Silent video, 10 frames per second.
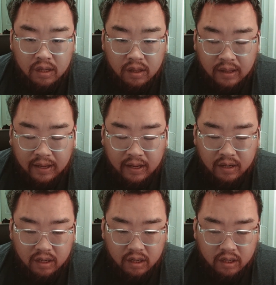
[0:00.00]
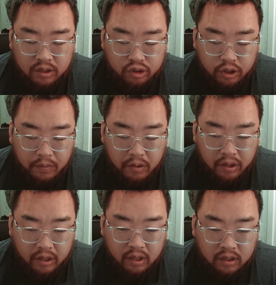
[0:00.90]
that
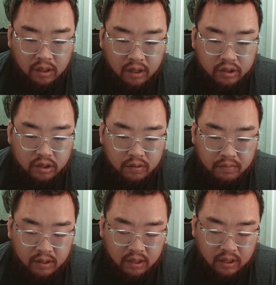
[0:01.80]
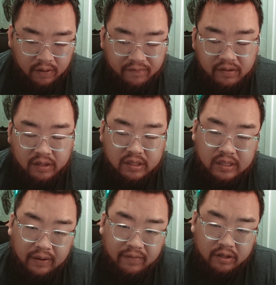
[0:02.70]
contributed a lot to me not feeling
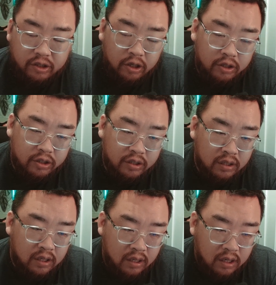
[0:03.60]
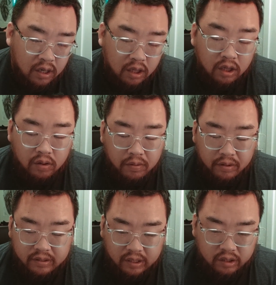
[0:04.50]
safe at church, along with
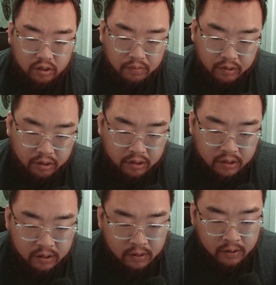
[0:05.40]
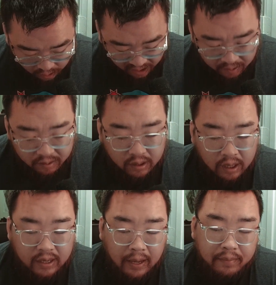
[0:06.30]
the sexual abuse.
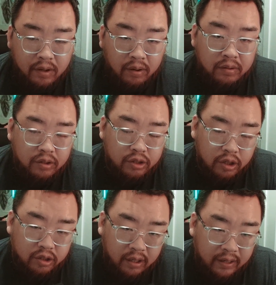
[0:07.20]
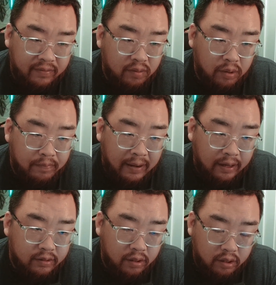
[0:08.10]
I kept going to church. I even went
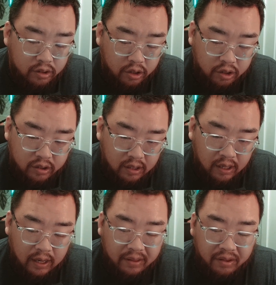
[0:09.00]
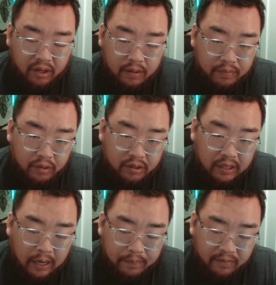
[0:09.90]
back to the church that I had the abuse
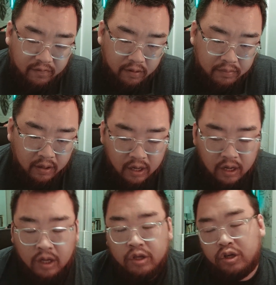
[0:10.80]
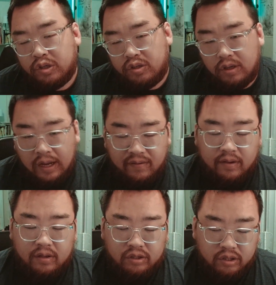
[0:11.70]
happen from, just
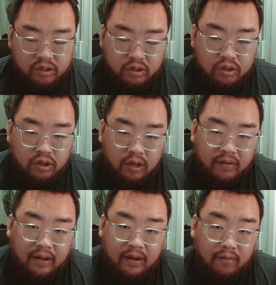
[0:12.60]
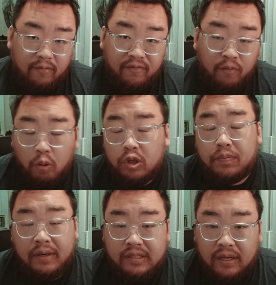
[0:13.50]
to try to like force
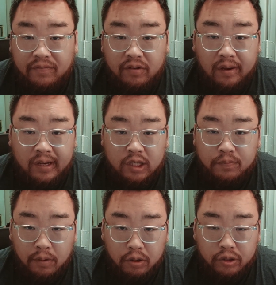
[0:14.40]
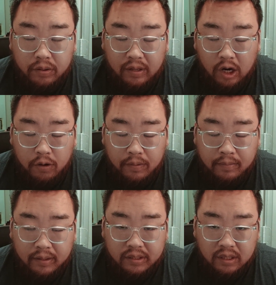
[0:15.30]
myself to exposure therapy
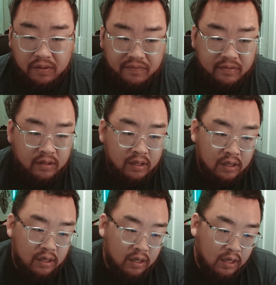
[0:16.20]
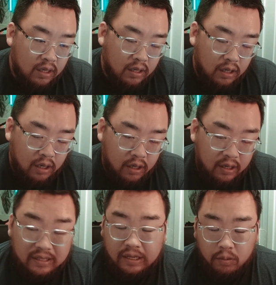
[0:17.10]
myself.
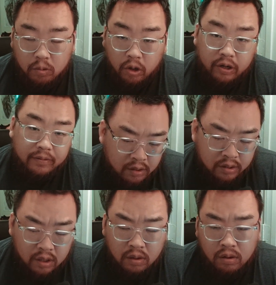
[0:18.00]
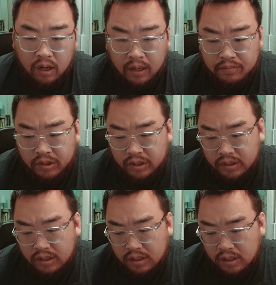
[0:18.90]
It didn't work, so I'm
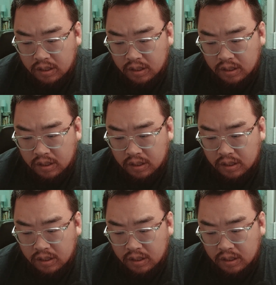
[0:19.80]
just